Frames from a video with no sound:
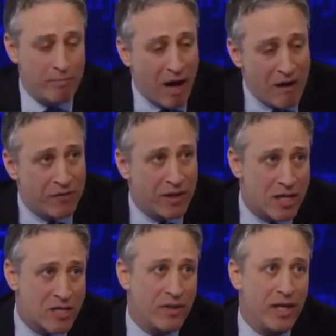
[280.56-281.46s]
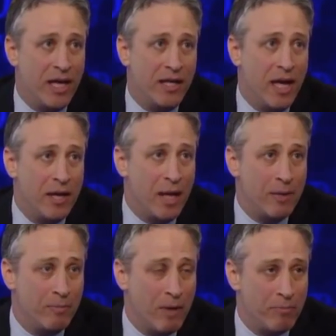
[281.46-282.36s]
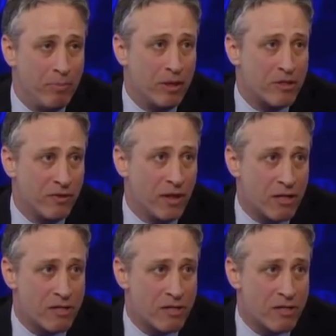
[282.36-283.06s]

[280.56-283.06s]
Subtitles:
my philosophy and Britt's philosophy.